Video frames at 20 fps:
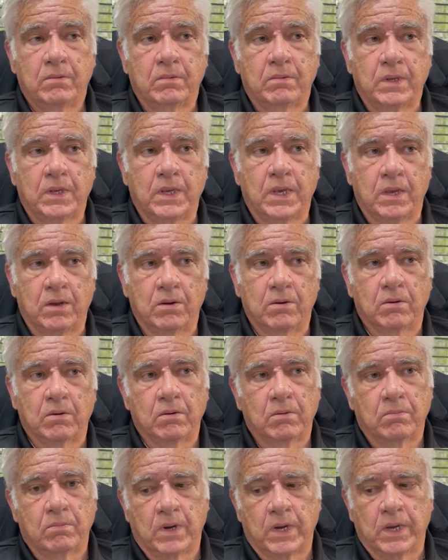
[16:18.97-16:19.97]

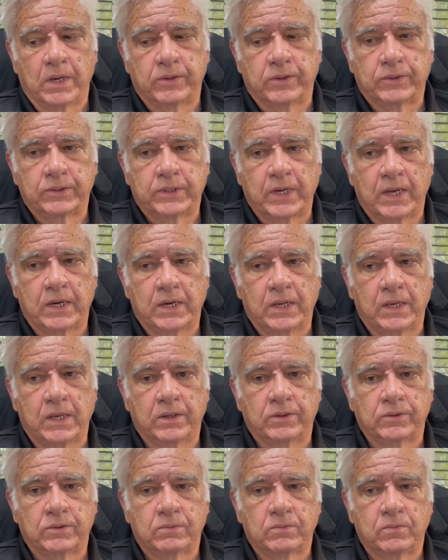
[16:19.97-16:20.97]
Here, my understanding
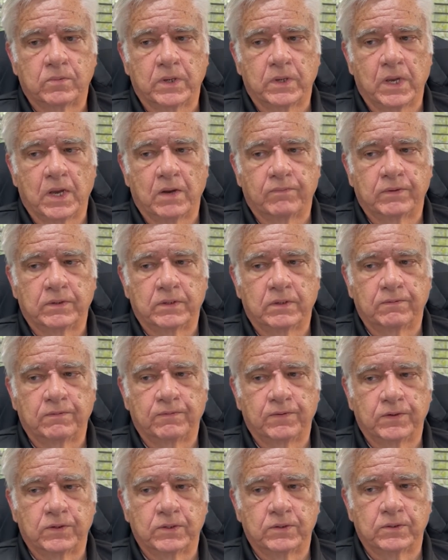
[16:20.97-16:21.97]
is we have a
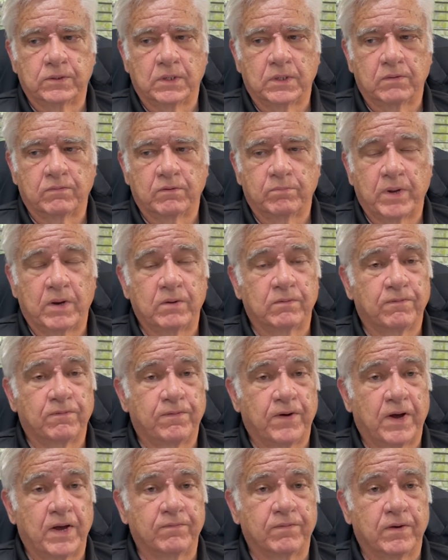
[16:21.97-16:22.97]
deficiency of about
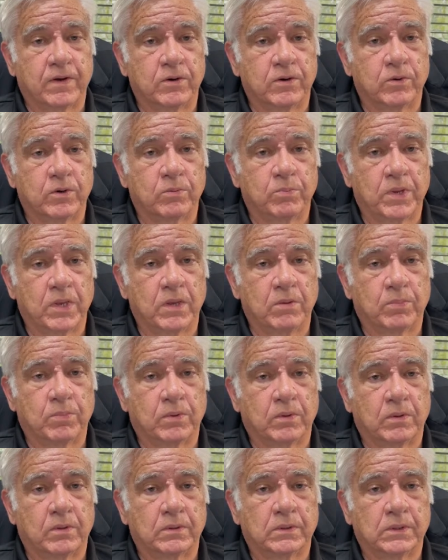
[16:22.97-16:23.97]
500
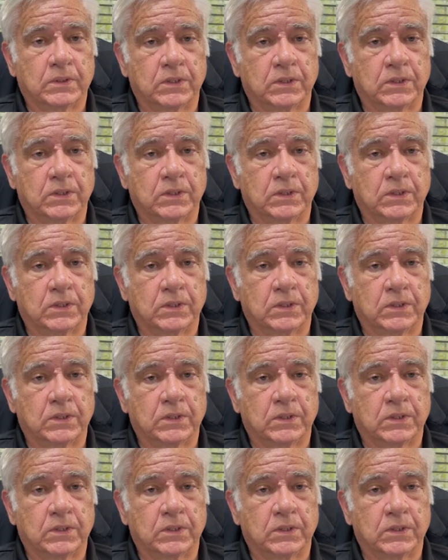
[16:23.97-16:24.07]
people